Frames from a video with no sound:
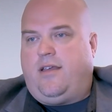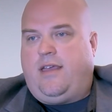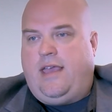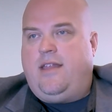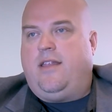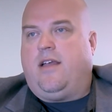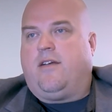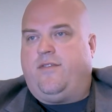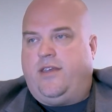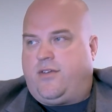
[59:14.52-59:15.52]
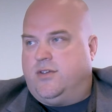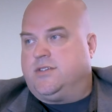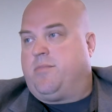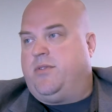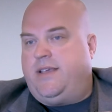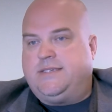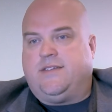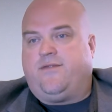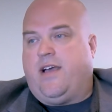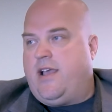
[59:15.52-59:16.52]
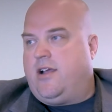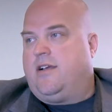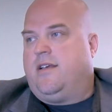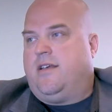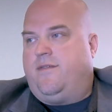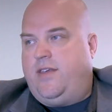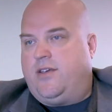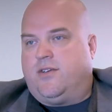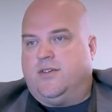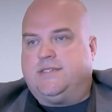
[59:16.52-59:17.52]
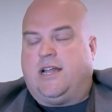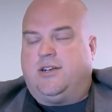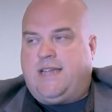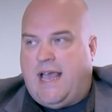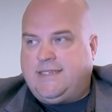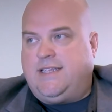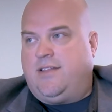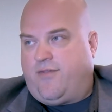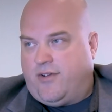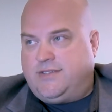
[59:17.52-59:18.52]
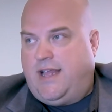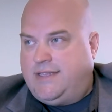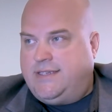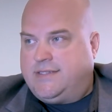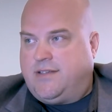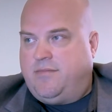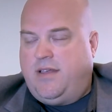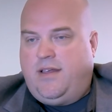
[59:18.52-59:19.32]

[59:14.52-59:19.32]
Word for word: in our vehicles, our police and fire vehicles that are testing the FirstNet system.